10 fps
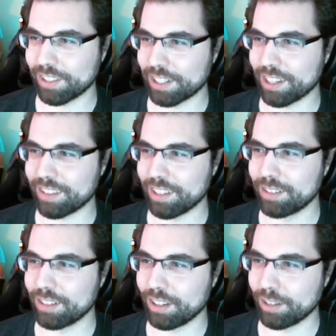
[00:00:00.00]
I said,
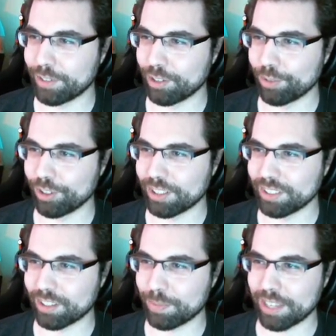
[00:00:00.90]
all of our work in
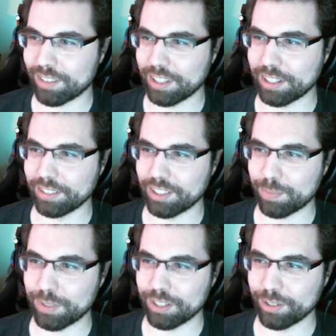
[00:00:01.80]
this past cycle has
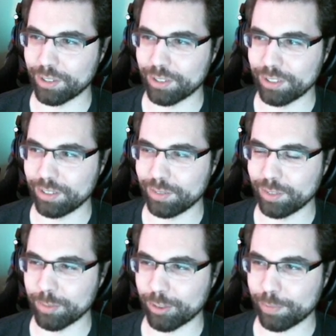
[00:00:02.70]
been under the hood for
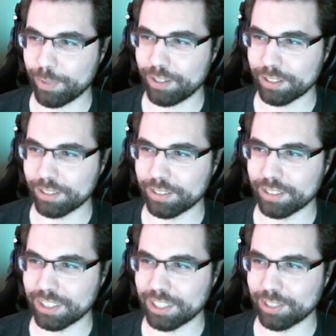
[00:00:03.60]
the most part and
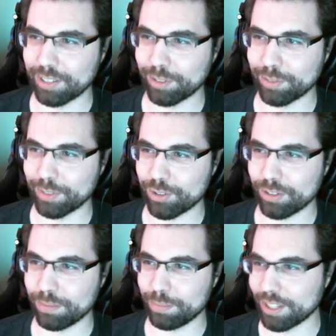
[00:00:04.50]
getting ready for the
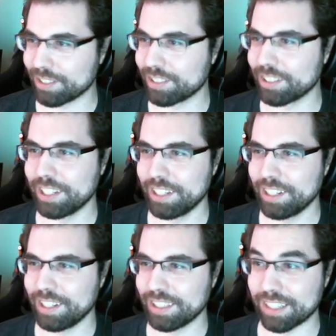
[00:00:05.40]
future, but
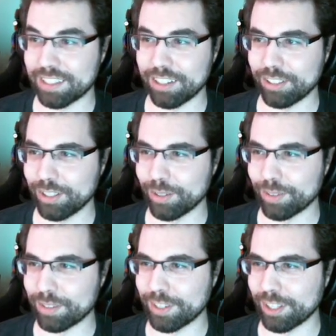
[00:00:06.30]
that's how it goes.
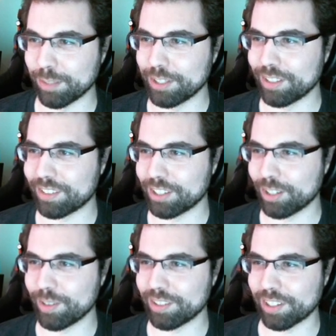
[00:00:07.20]
Development isn't
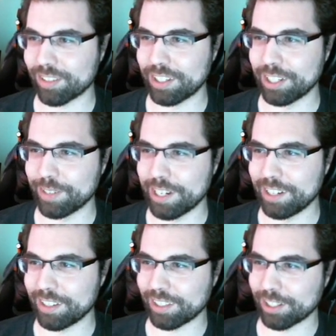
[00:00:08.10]
always an exciting
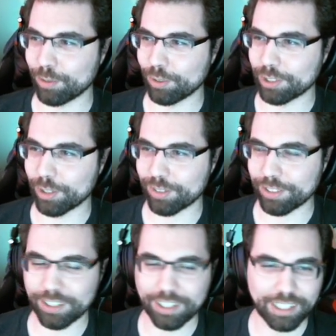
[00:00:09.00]
ride. It's like a roller
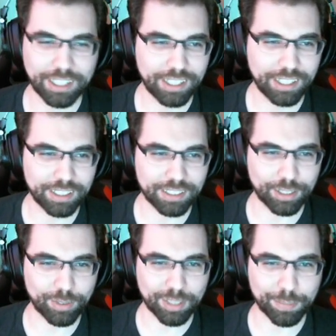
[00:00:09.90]
coaster. It
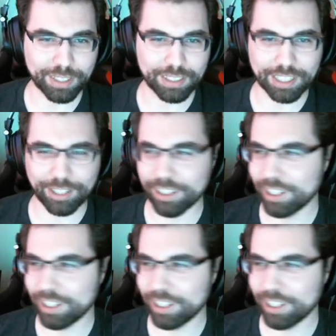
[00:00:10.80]
goes up and then down.